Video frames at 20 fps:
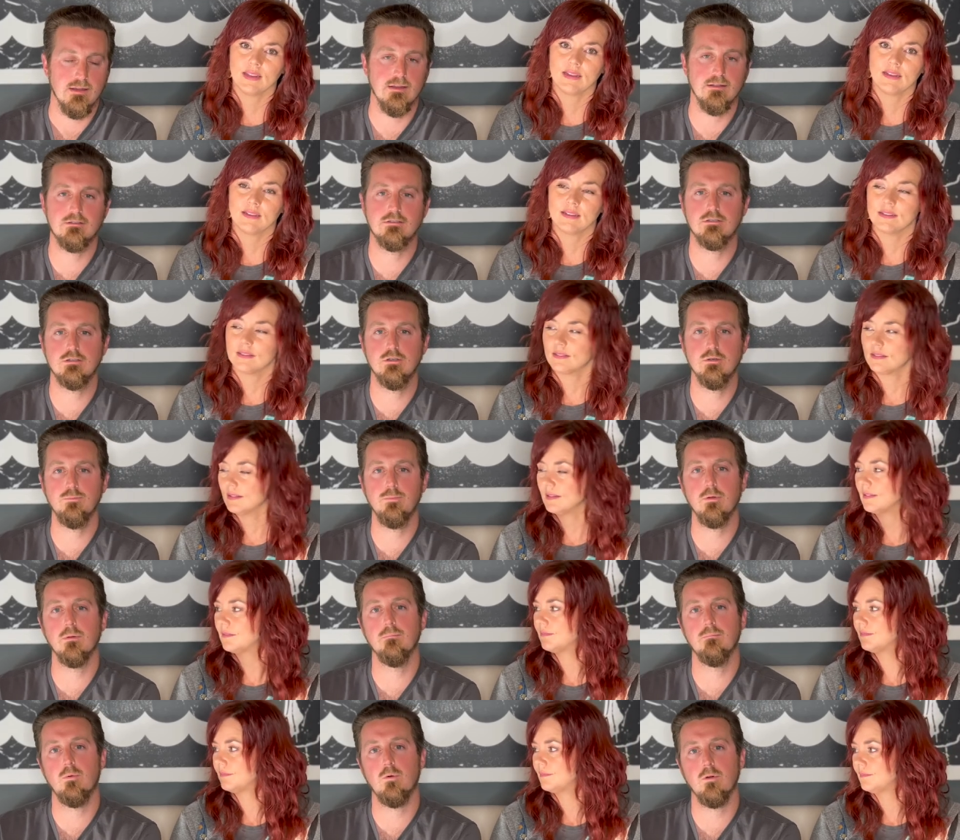Speaker 1: It's
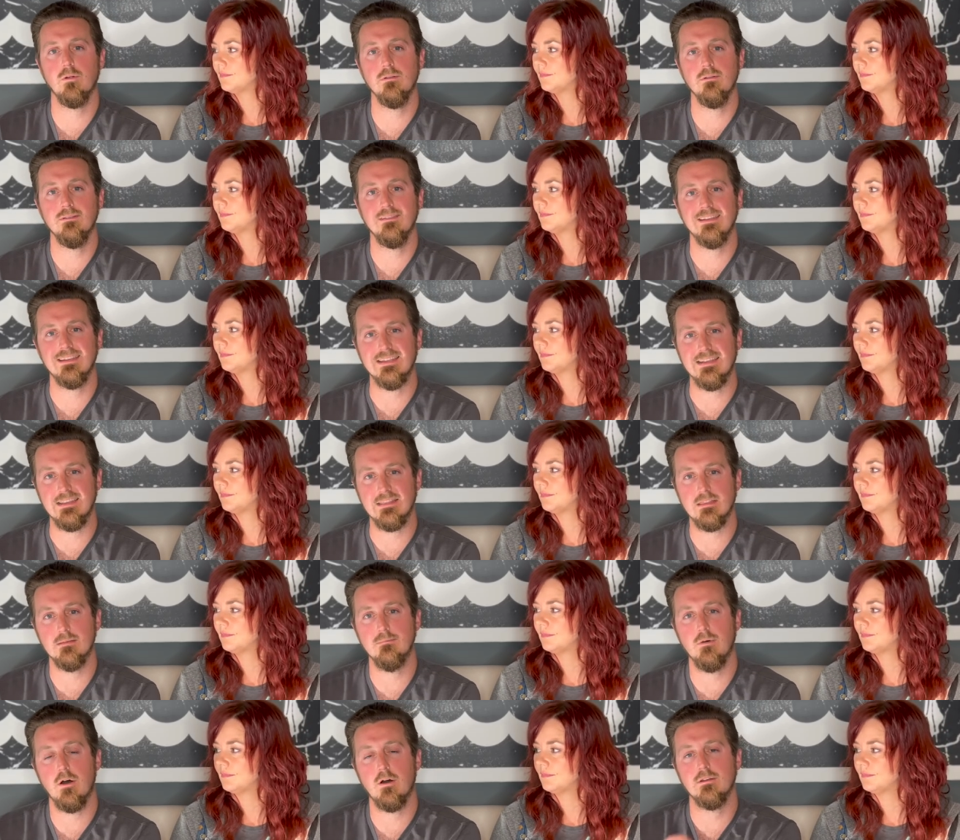super important to
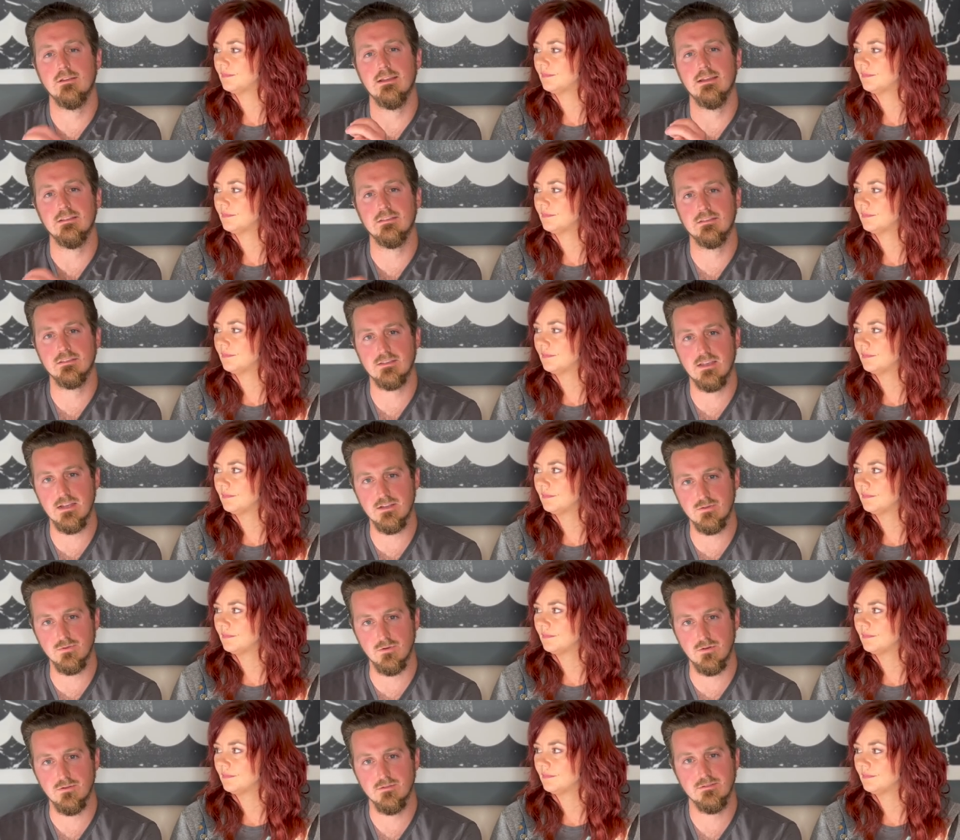get them on a
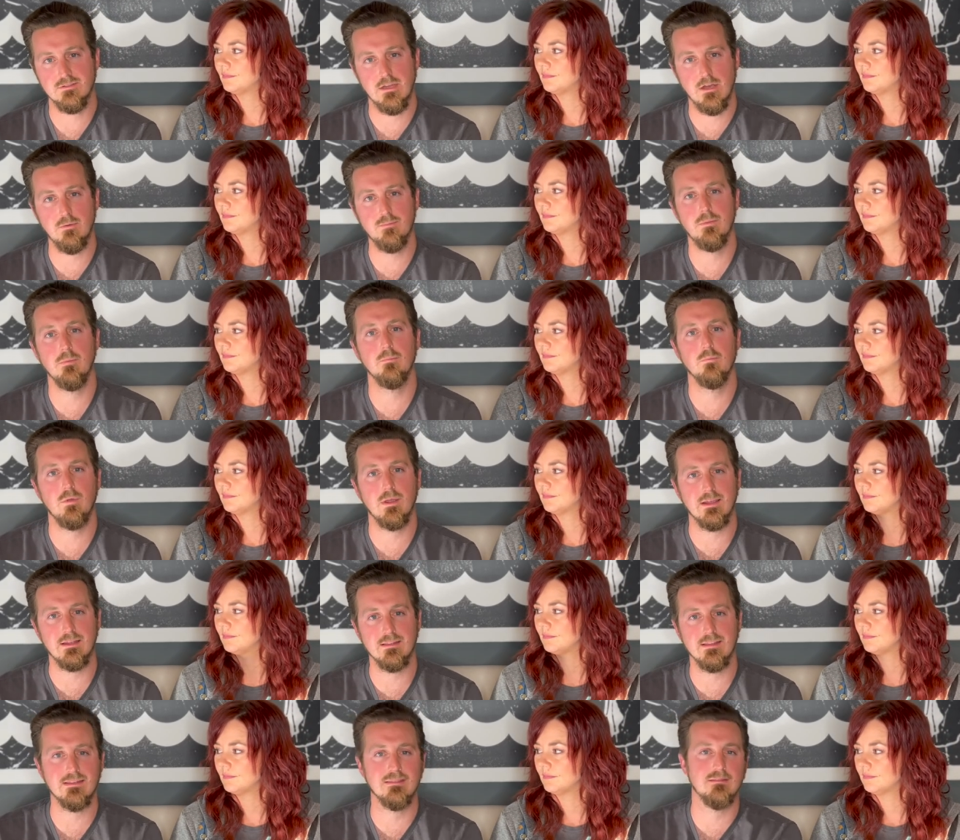schedule to help them
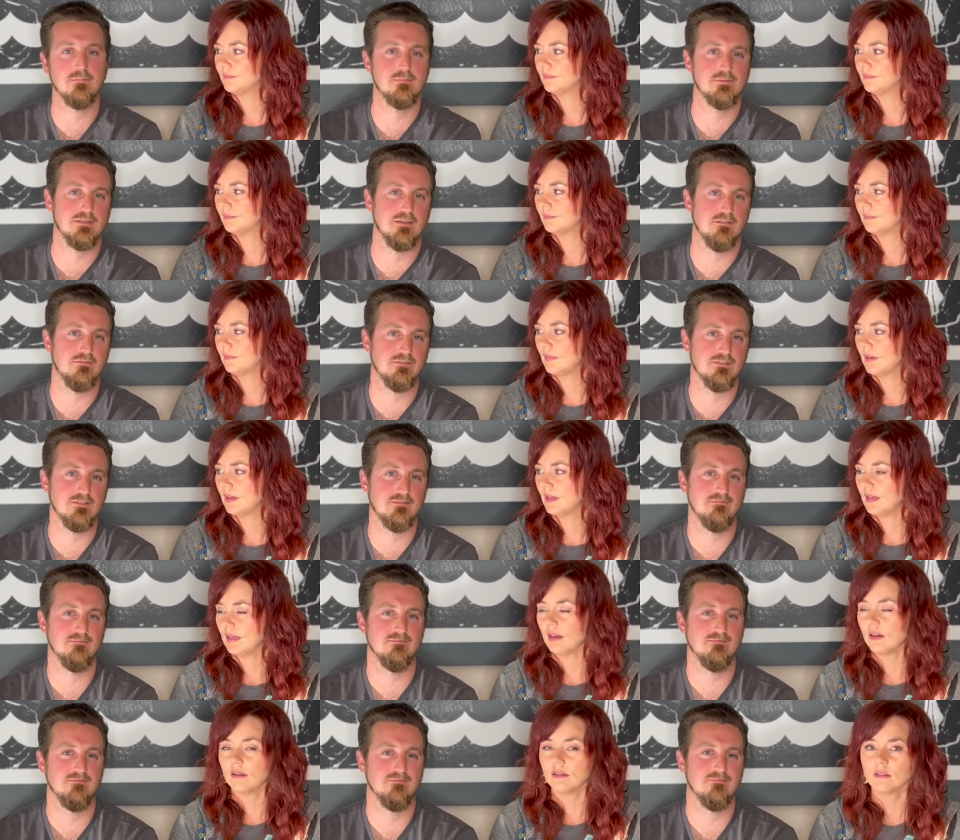regulate themselves.
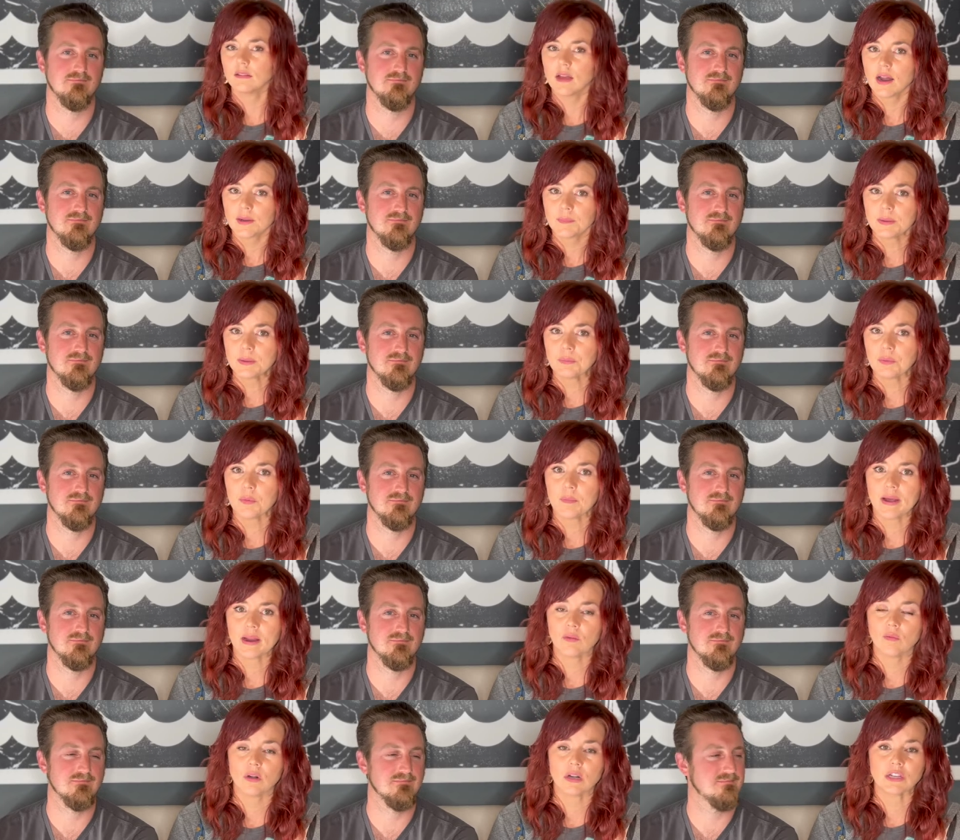
Speaker 2: A lot of people
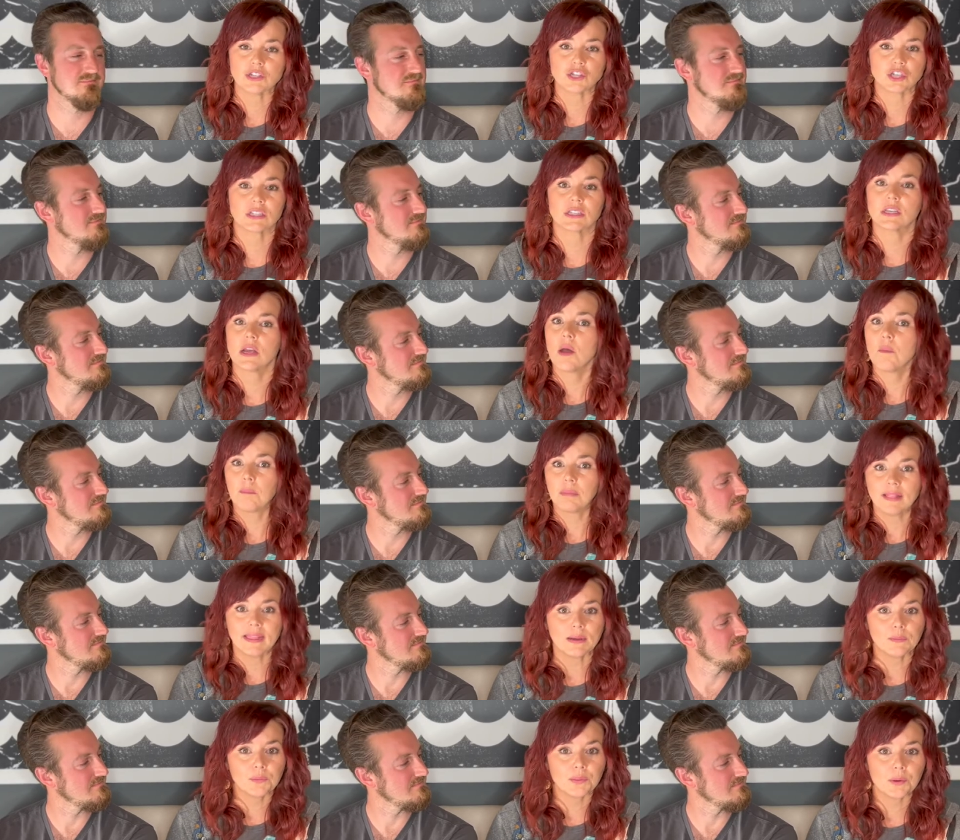might want to just
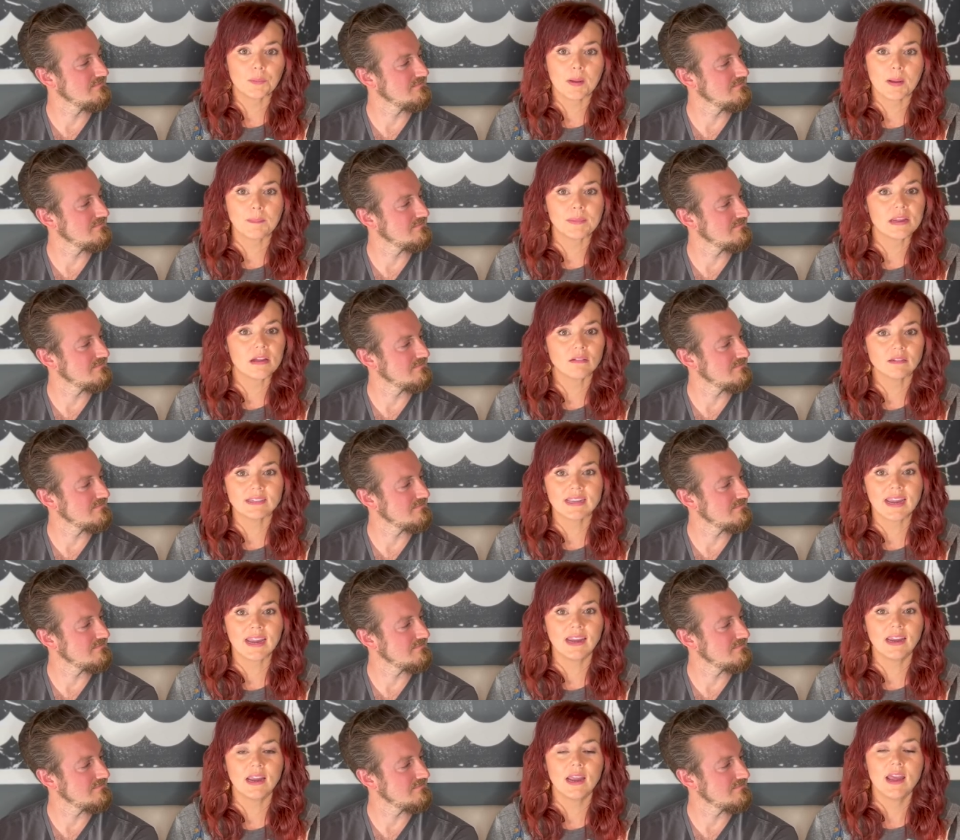play with their puppy all
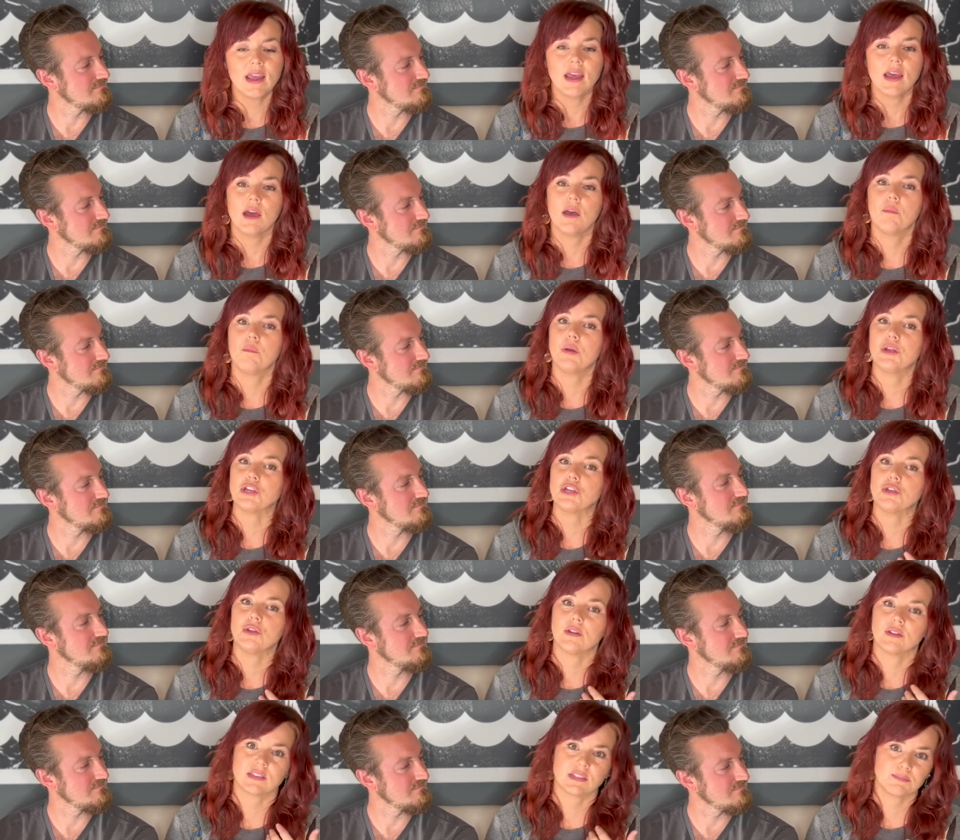day, uh, but
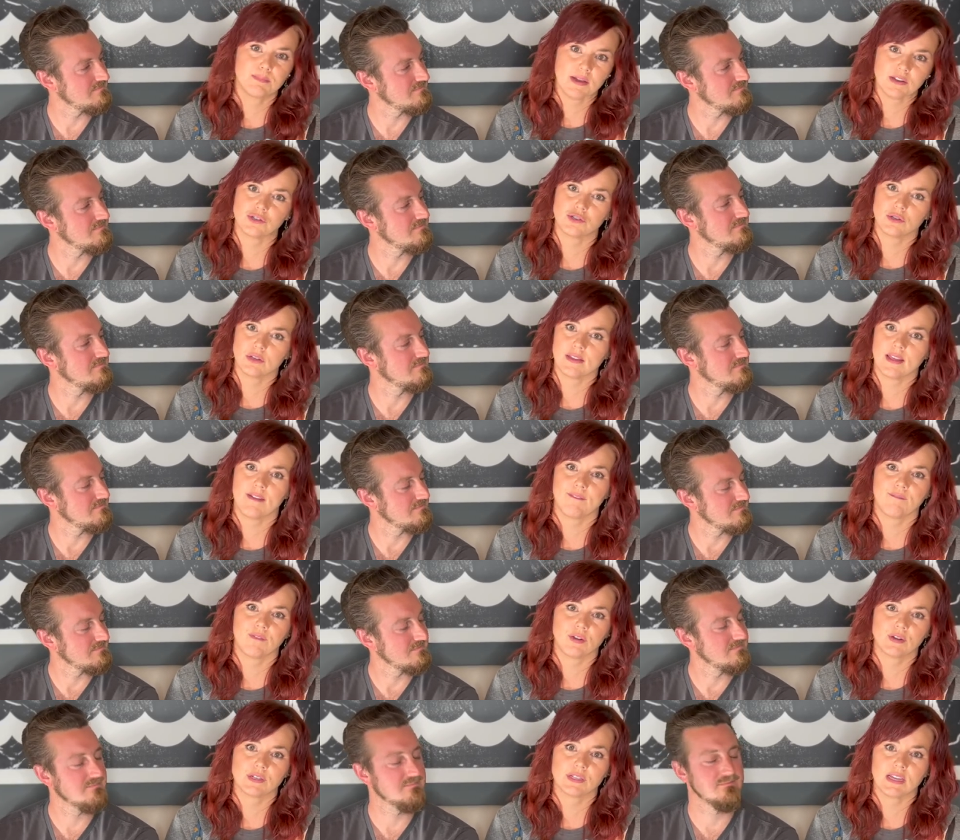especially
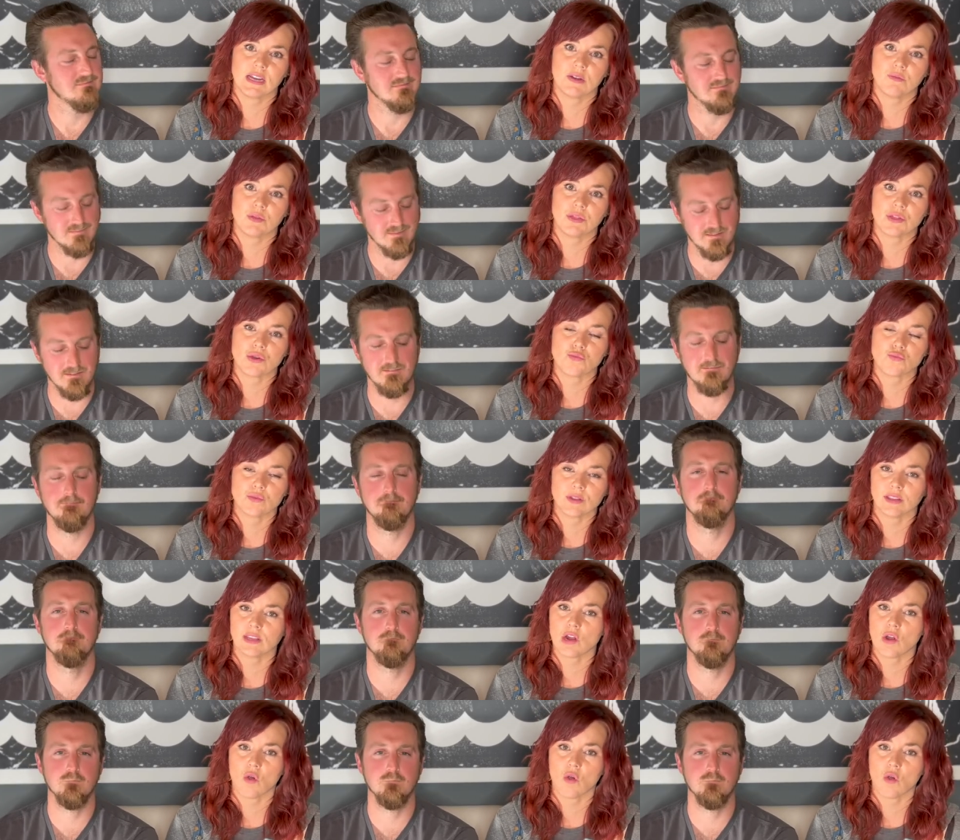that first day when they're really